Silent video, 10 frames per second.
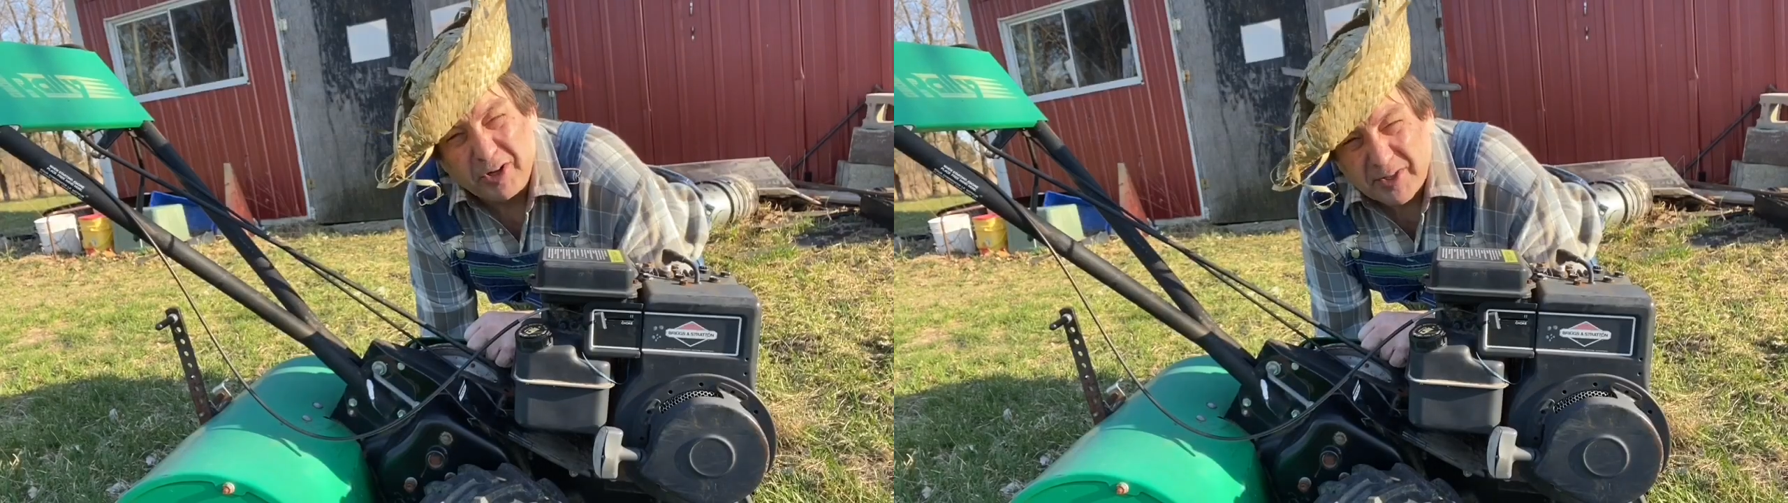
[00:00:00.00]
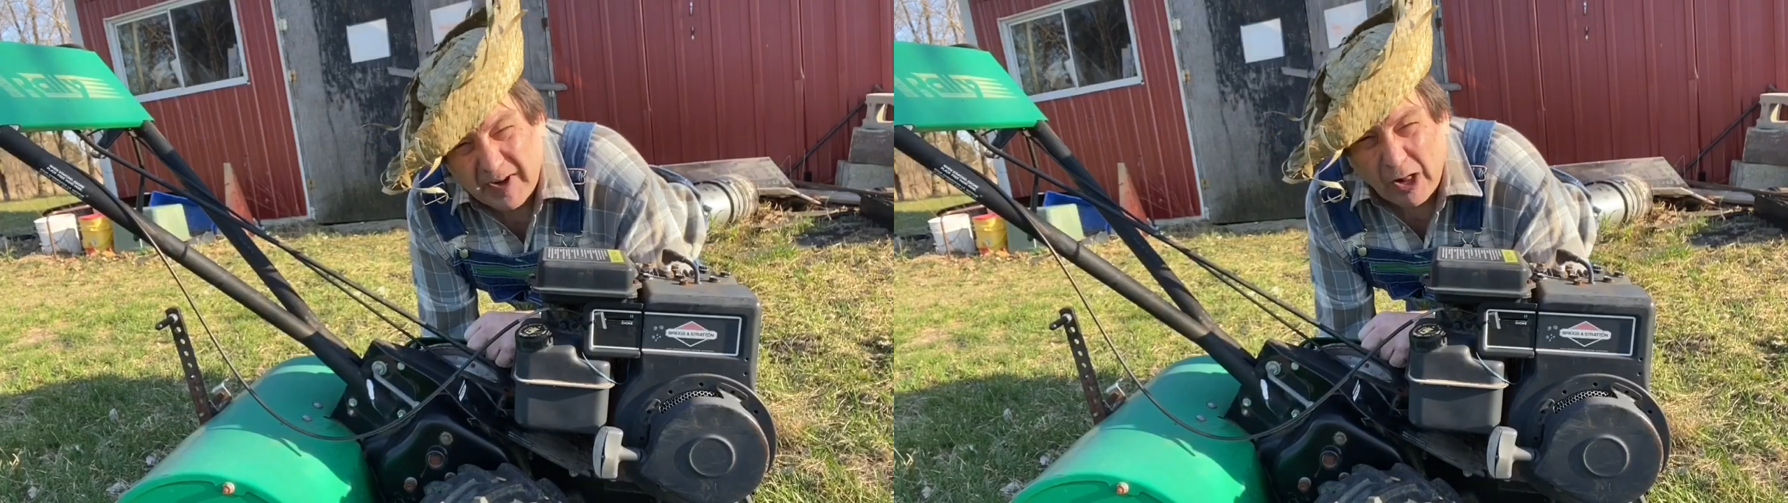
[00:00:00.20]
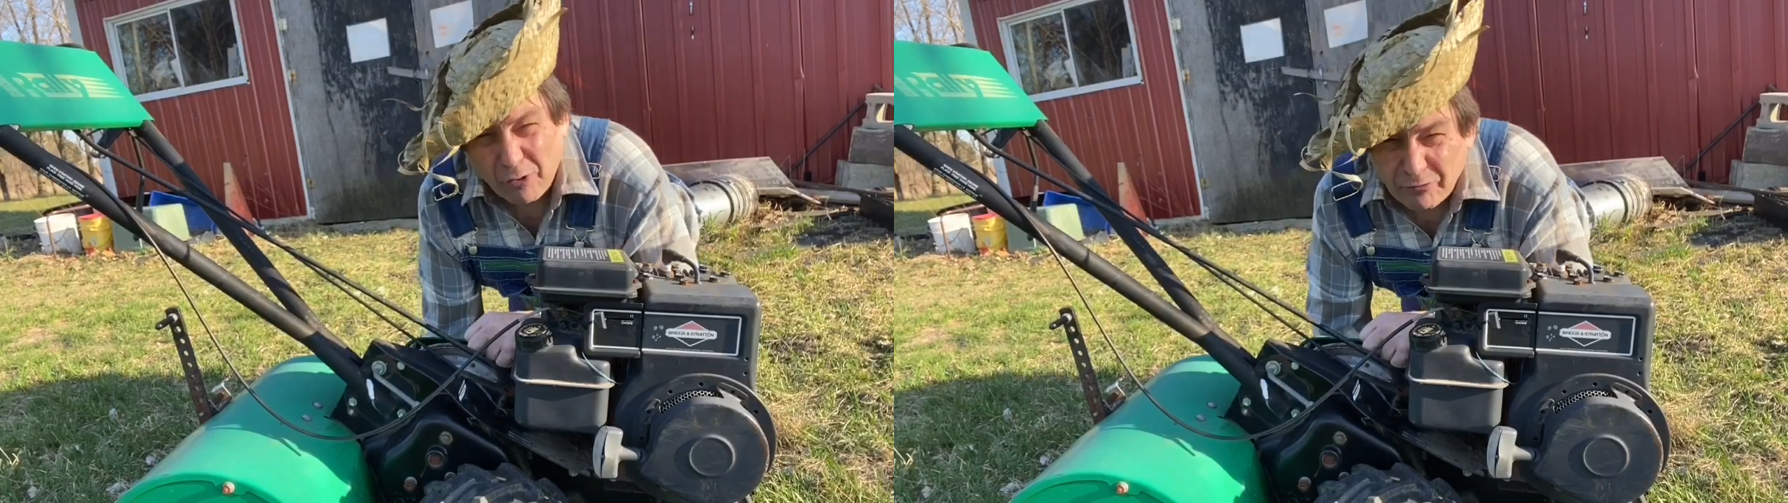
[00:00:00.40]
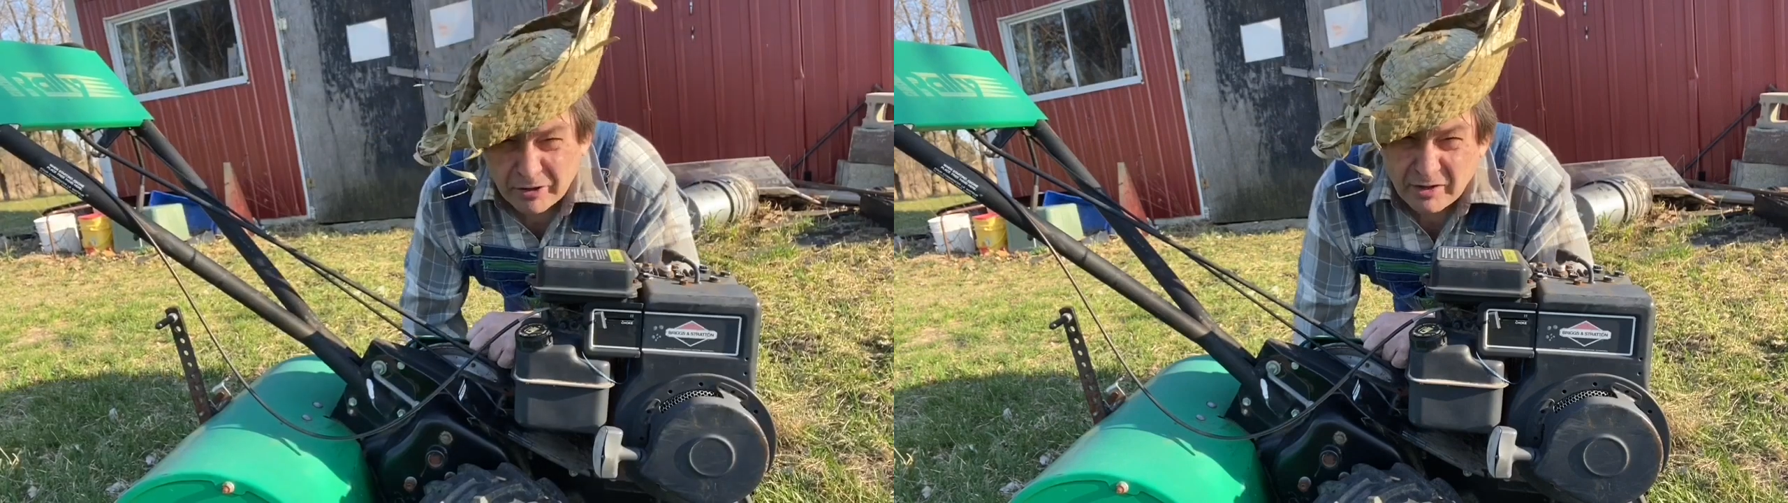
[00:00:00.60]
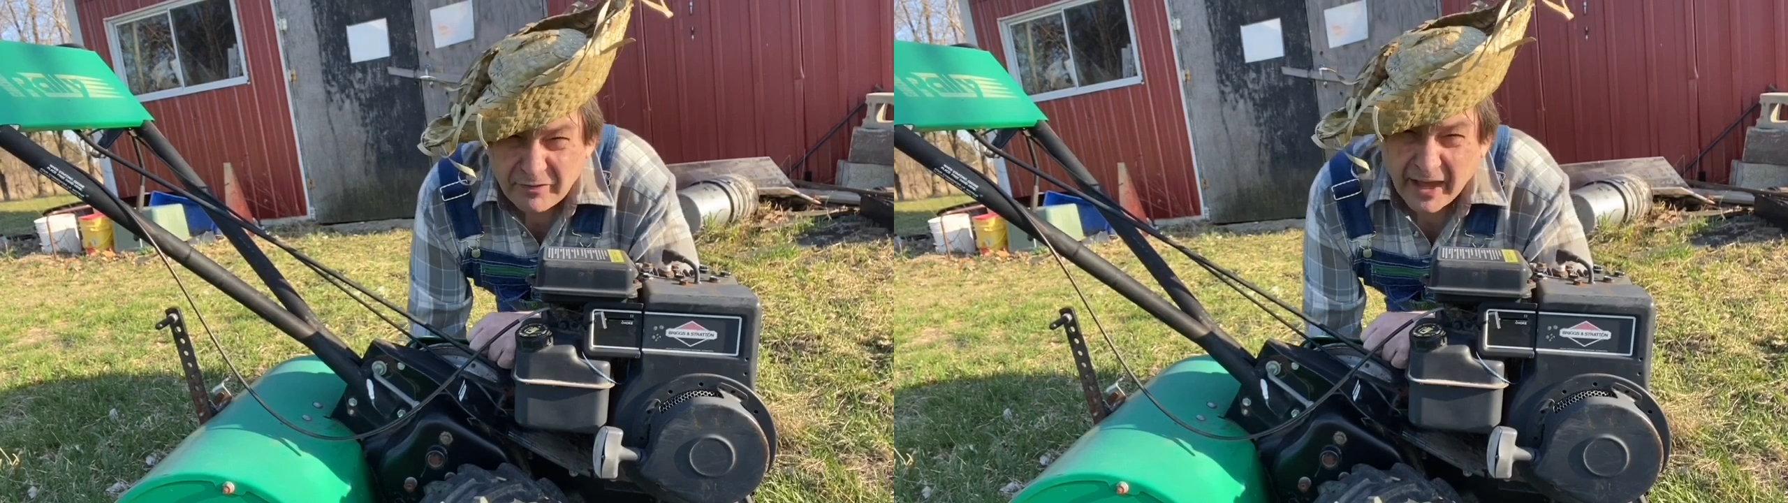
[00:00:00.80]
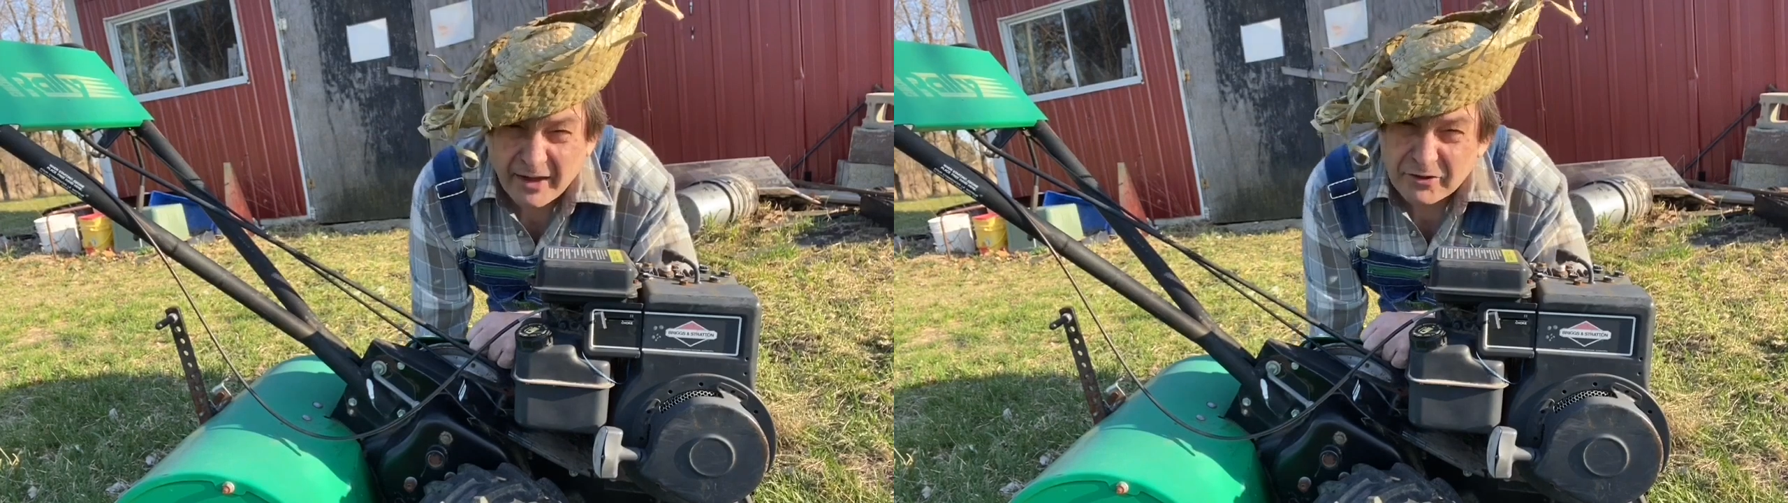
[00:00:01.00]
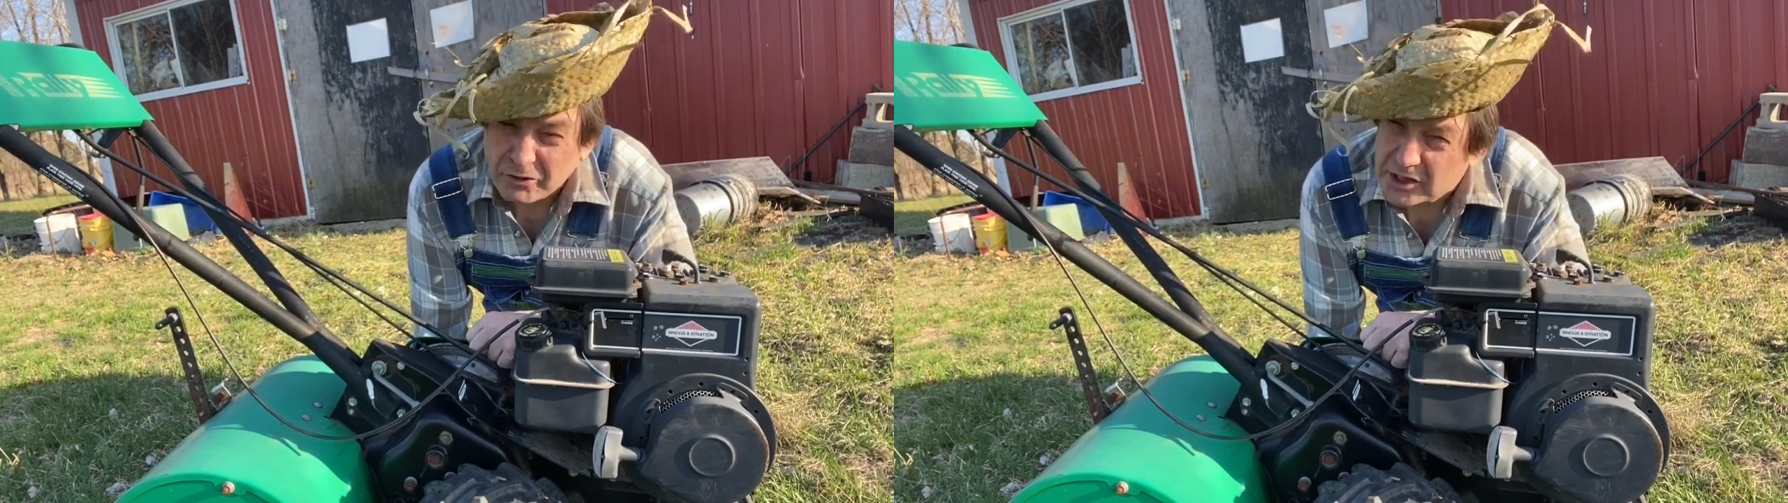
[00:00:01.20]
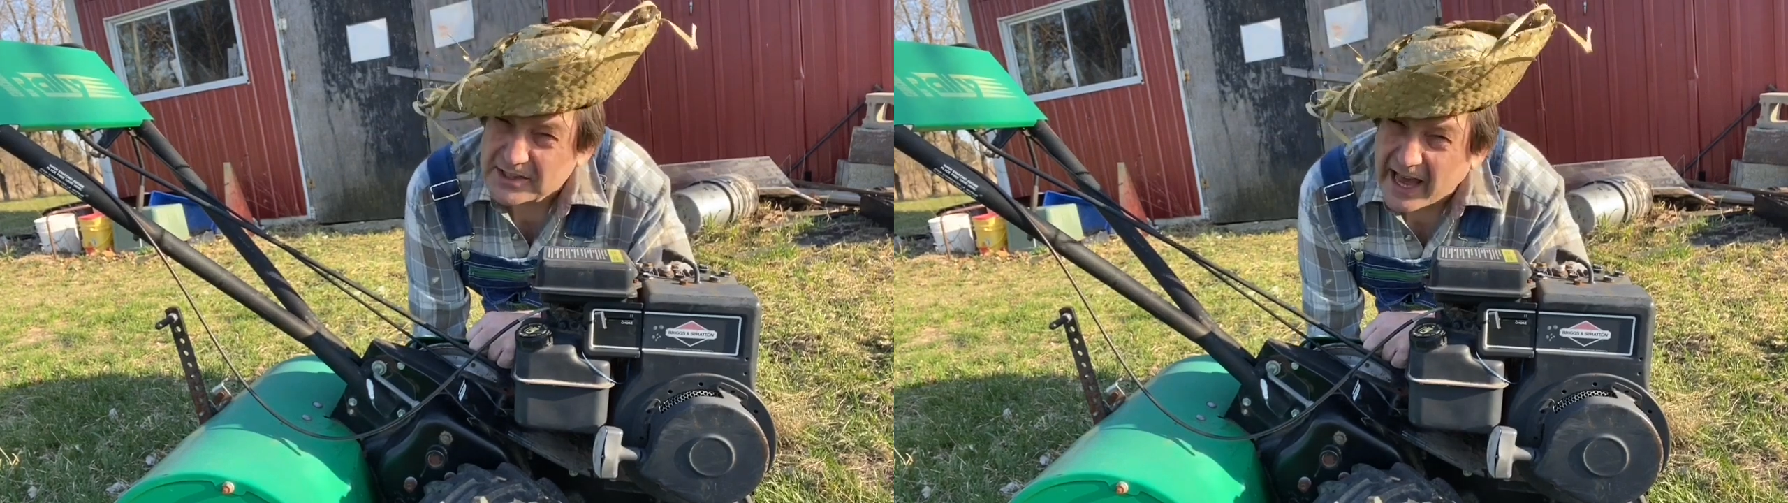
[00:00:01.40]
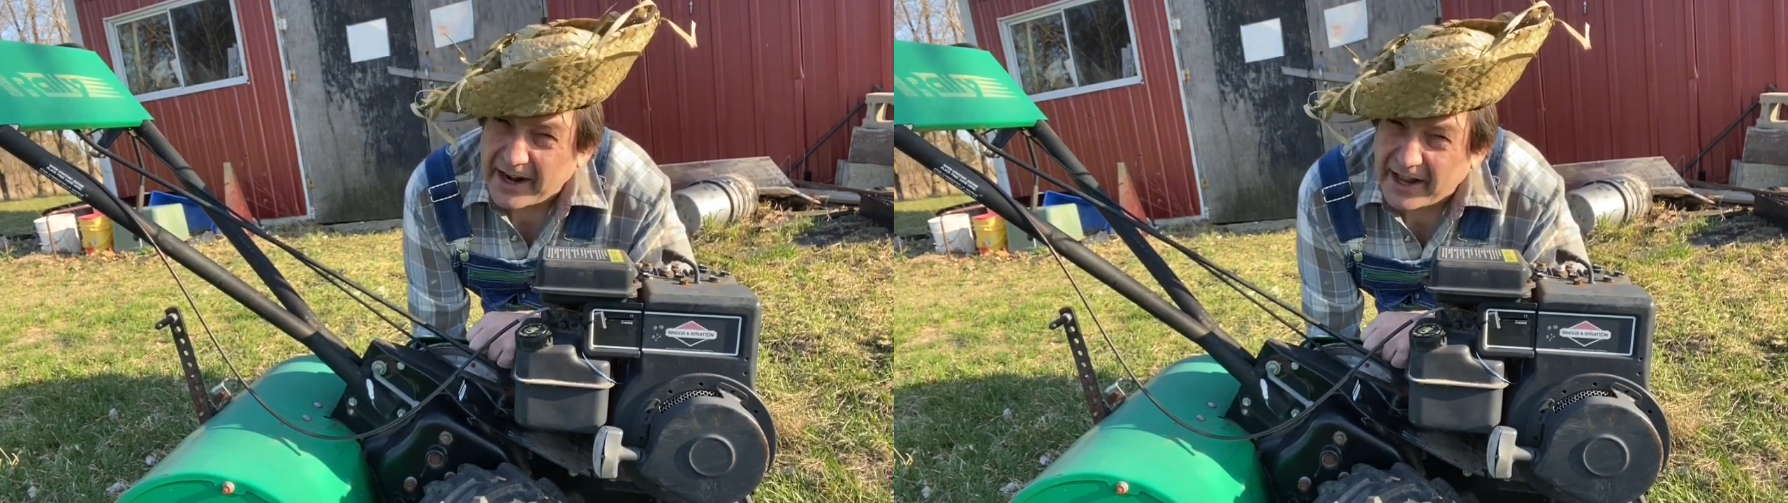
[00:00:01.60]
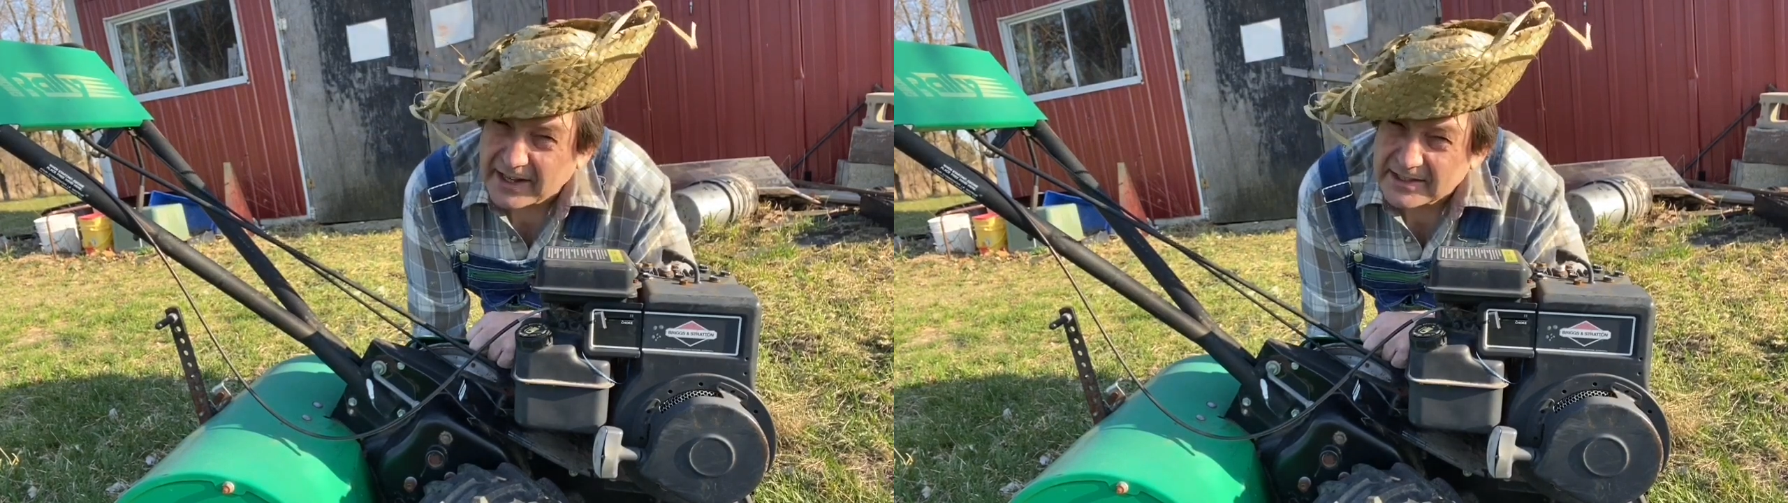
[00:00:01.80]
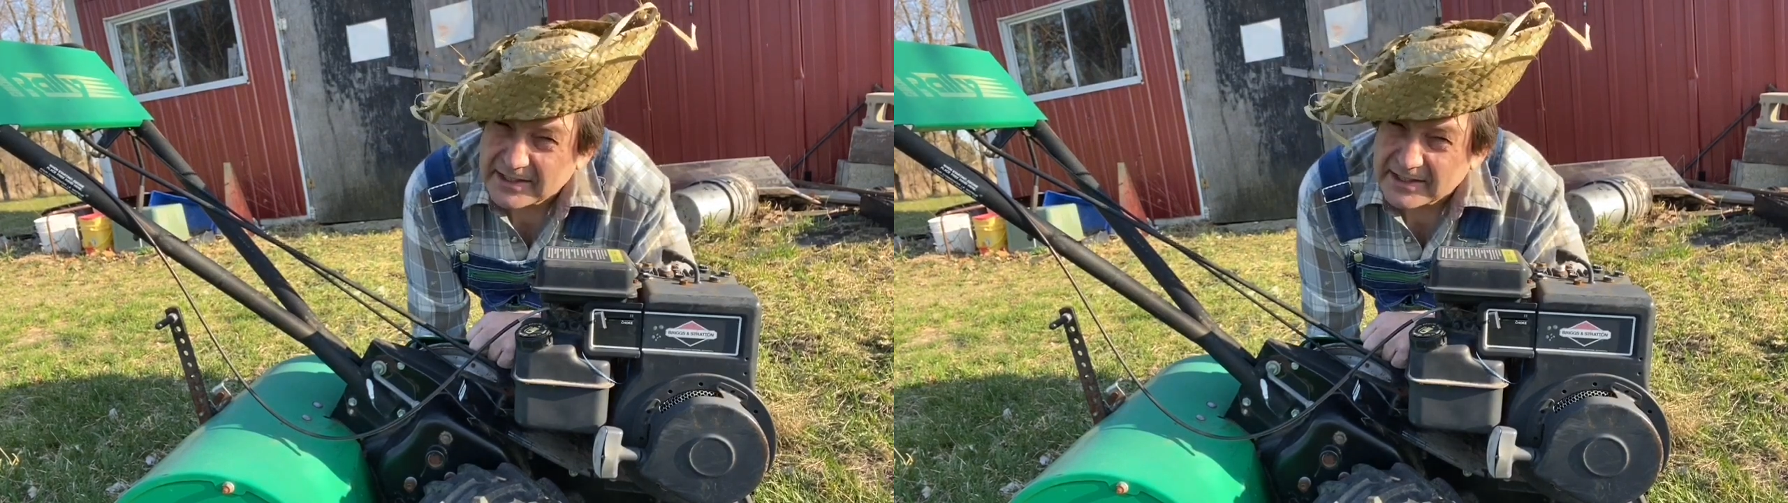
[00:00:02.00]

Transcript: vowel in front of that, so just add an S.